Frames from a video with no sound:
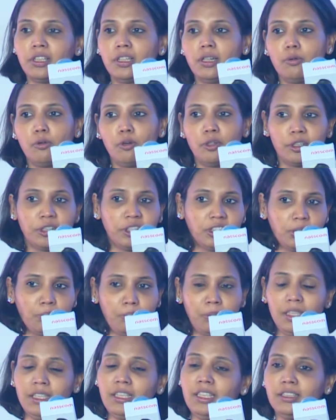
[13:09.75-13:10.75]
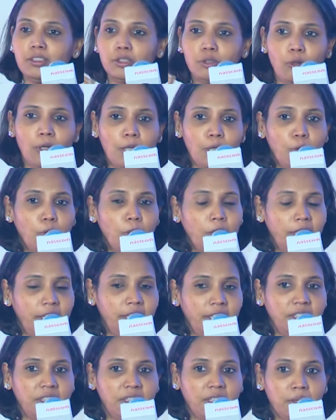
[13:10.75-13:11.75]
our water is depleting, soil quality
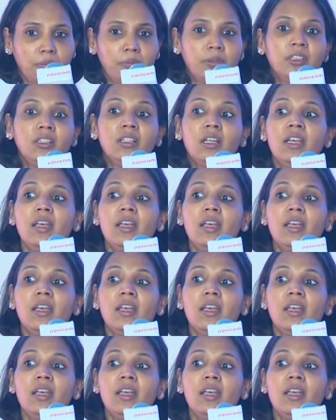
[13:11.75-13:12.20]
is terrible.